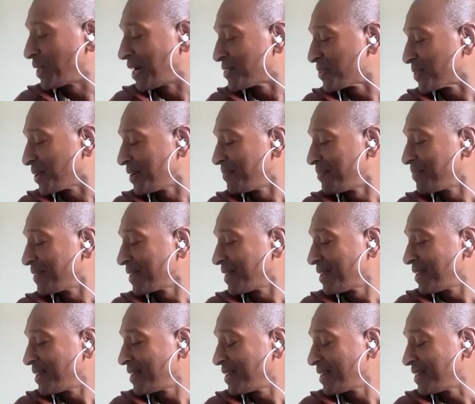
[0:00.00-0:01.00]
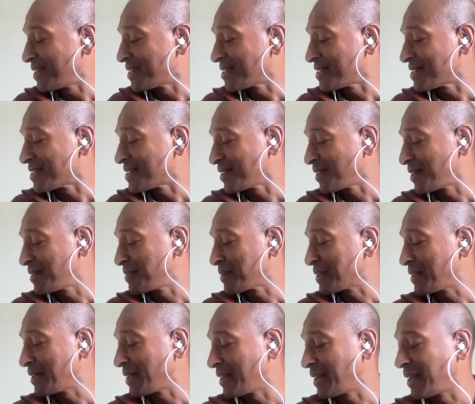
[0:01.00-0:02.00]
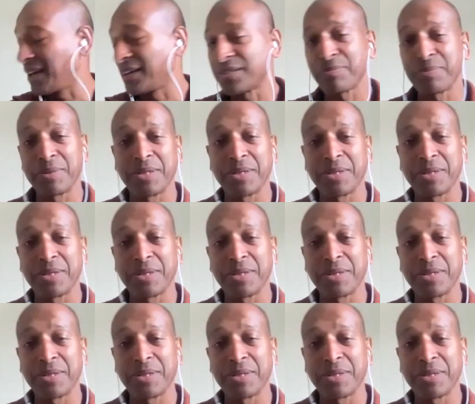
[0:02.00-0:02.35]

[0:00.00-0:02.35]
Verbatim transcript: that as well. Just so Because